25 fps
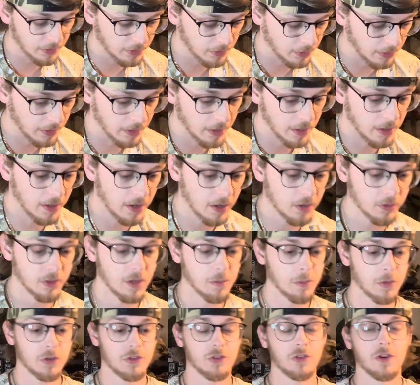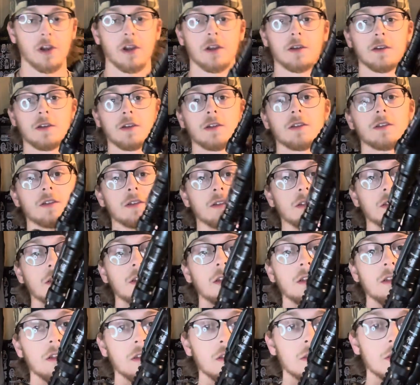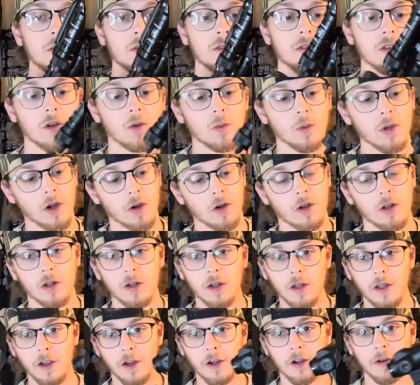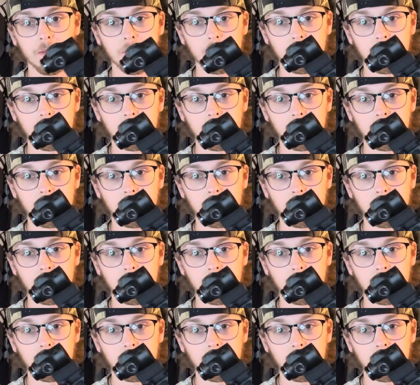the gun. I'll demonstrate. So we are clear.